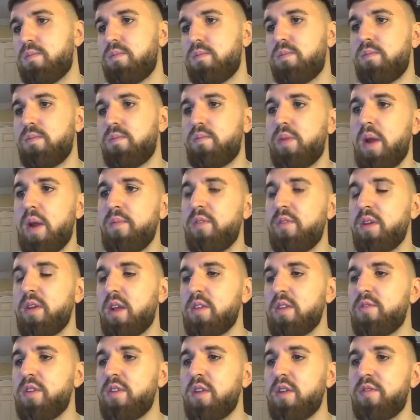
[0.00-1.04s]
Brentford against
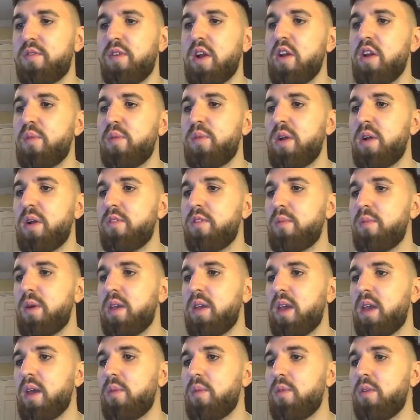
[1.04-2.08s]
Villa, fair enough. Brentford might
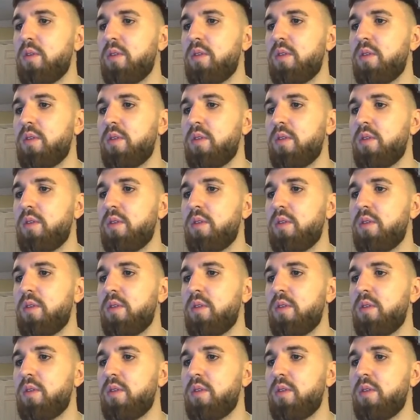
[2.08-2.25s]
get one.